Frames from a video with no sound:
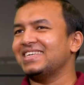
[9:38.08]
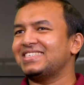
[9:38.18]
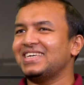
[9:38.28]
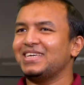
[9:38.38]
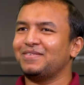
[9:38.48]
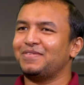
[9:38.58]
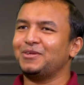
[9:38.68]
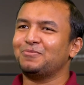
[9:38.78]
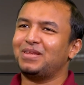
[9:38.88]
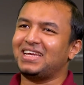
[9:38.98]
I say
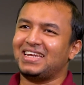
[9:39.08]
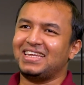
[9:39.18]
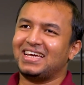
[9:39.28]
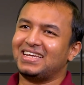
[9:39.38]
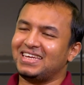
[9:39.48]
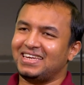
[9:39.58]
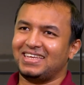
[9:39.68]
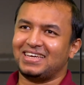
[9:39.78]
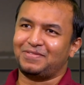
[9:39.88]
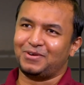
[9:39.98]
when you play India in
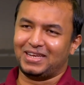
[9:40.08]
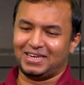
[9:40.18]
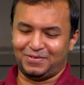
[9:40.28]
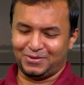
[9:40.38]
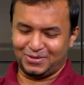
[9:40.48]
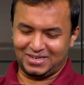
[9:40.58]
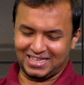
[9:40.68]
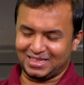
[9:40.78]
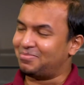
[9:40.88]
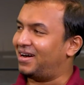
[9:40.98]
India, if you
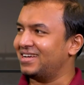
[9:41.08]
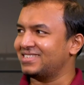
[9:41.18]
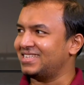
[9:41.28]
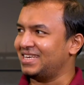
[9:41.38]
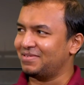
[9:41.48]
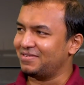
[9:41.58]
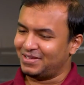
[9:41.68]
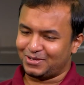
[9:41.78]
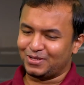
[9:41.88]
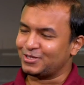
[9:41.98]
take the past, even
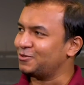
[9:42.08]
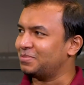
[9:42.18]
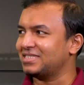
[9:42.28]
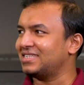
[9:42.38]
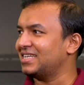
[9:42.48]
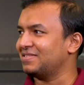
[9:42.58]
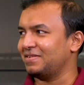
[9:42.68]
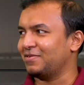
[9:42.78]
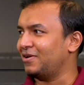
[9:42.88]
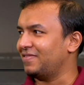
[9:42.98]
with all the superstars,
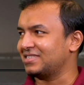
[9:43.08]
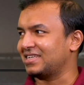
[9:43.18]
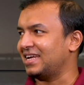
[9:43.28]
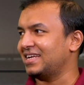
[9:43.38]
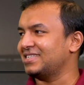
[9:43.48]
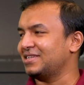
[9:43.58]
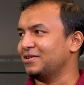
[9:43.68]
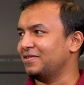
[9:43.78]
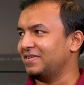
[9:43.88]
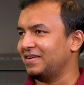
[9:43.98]
we've always crashed.
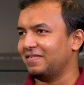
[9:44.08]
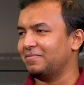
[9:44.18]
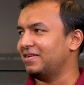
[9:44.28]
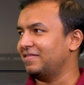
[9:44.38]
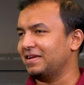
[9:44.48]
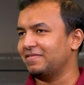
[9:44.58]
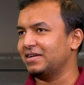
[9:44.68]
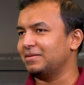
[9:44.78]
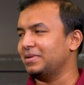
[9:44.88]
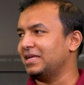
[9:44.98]
You know,
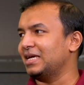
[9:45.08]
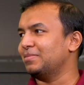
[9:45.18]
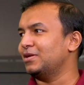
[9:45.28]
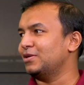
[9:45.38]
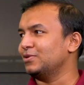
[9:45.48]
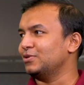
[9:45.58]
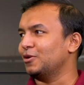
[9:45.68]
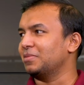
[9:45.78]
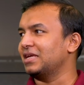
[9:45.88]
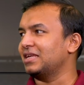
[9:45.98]
never been able to
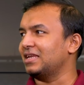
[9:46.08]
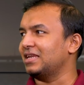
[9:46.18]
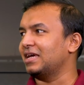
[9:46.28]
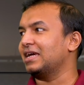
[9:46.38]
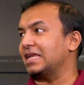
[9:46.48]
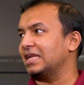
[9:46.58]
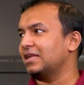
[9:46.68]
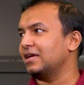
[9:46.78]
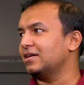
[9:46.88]
dominate India in India.